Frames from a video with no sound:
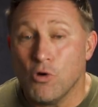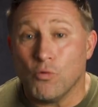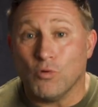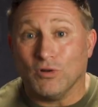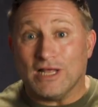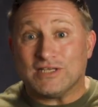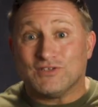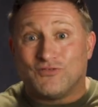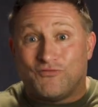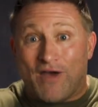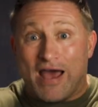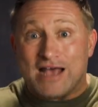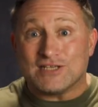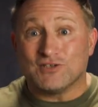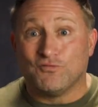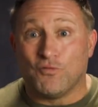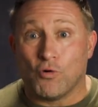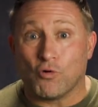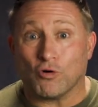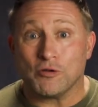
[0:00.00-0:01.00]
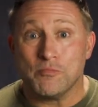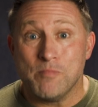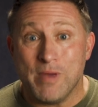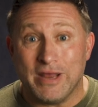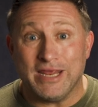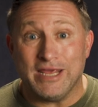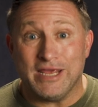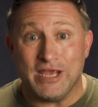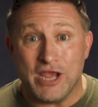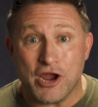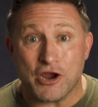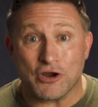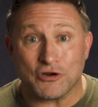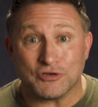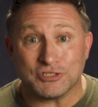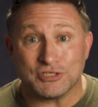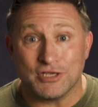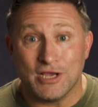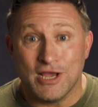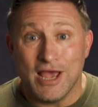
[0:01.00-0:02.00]
Well, let's fast forward many
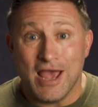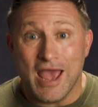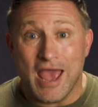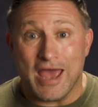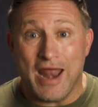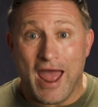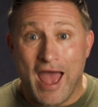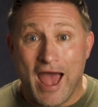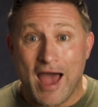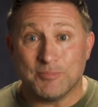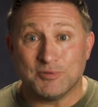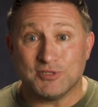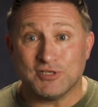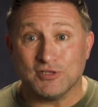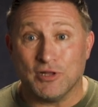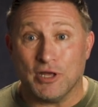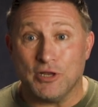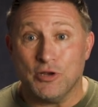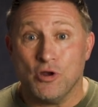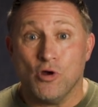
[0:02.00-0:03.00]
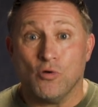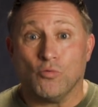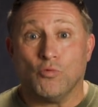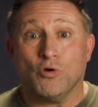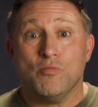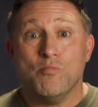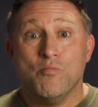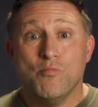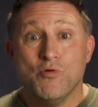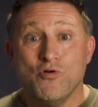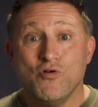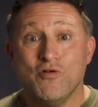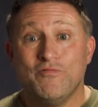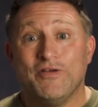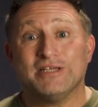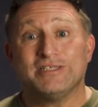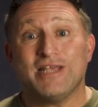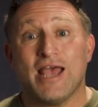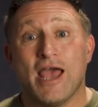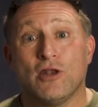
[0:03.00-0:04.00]
years. And Absalom would move
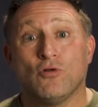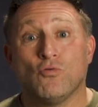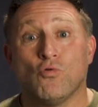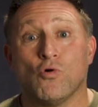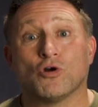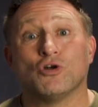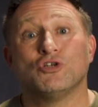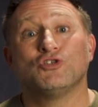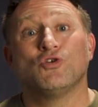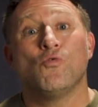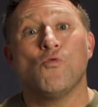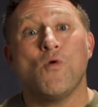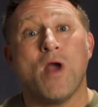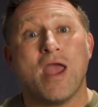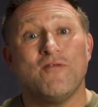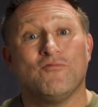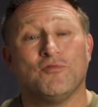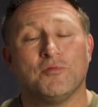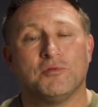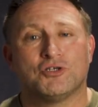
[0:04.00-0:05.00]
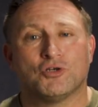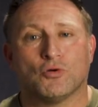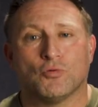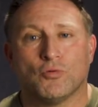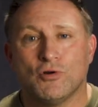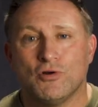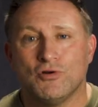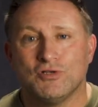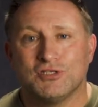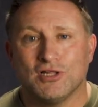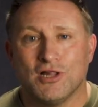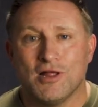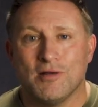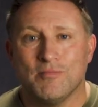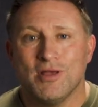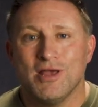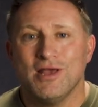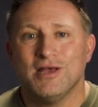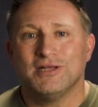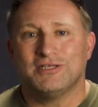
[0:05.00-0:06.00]
his headquarters away from
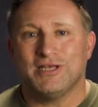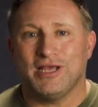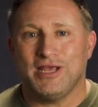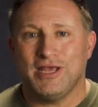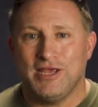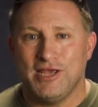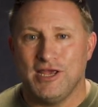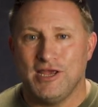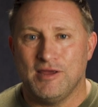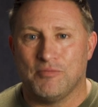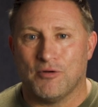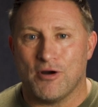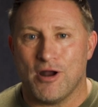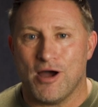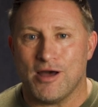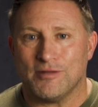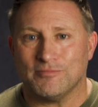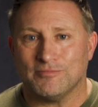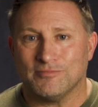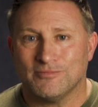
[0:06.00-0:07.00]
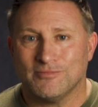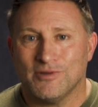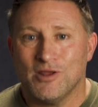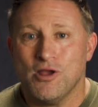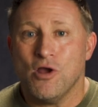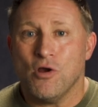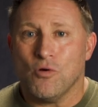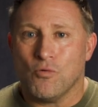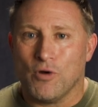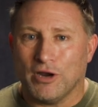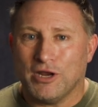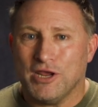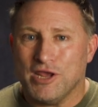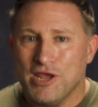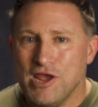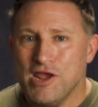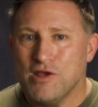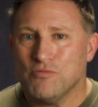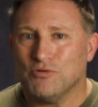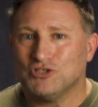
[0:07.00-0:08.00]
Jerusalem to Hebron where
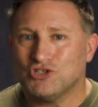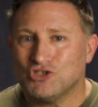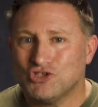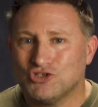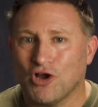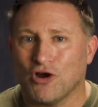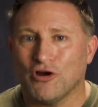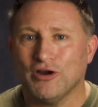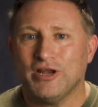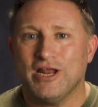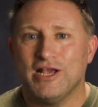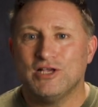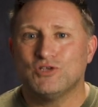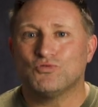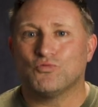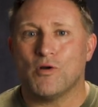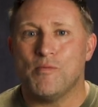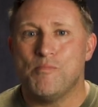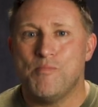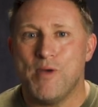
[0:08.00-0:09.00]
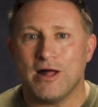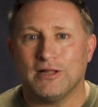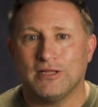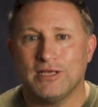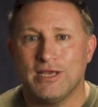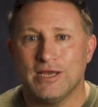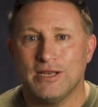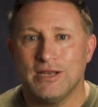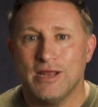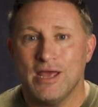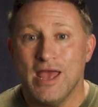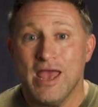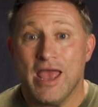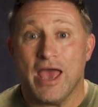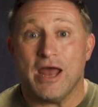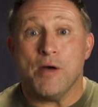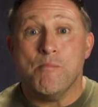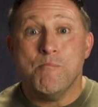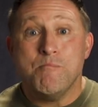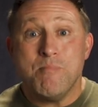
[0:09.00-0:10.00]
he would start his rebellion
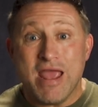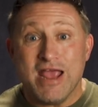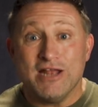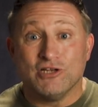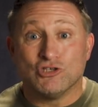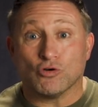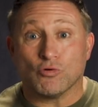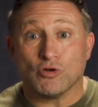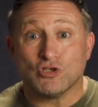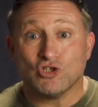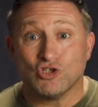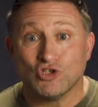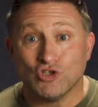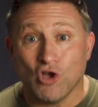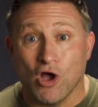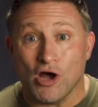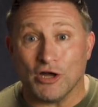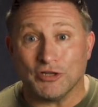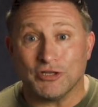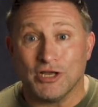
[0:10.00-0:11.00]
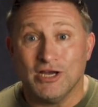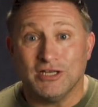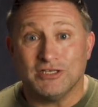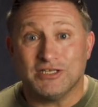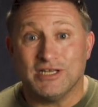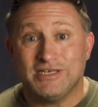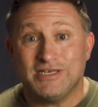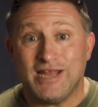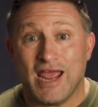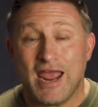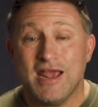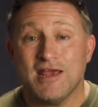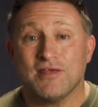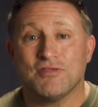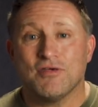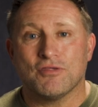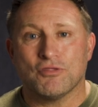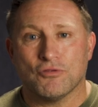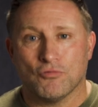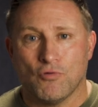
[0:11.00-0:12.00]
and a major assault to
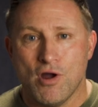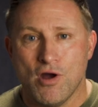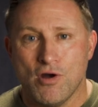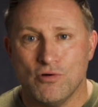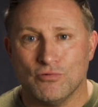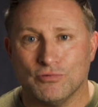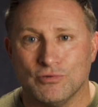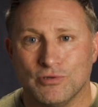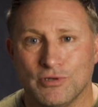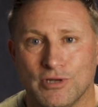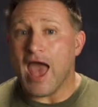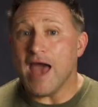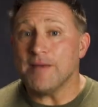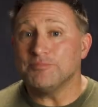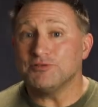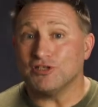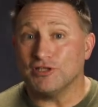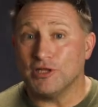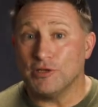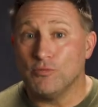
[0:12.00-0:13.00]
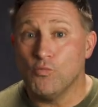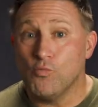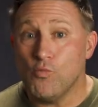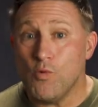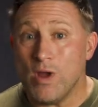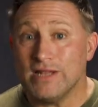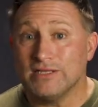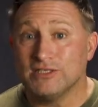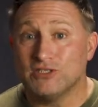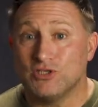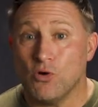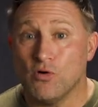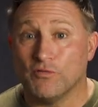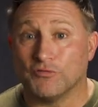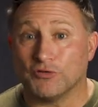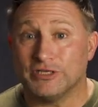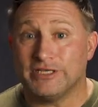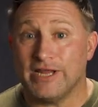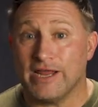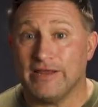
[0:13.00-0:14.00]
take the throne. Absalom wins
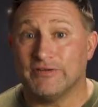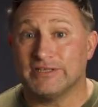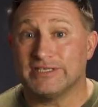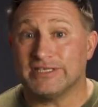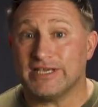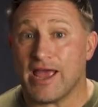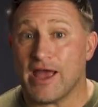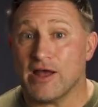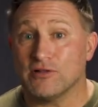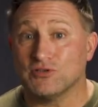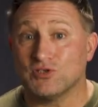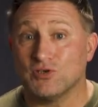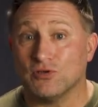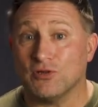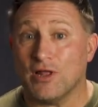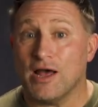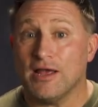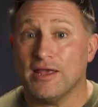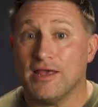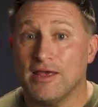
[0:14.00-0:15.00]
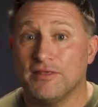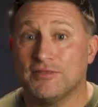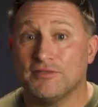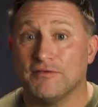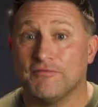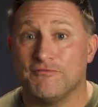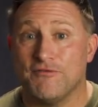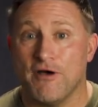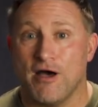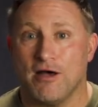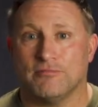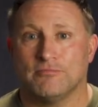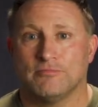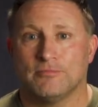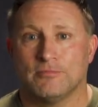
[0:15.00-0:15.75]
over David's counsel Ahithophel,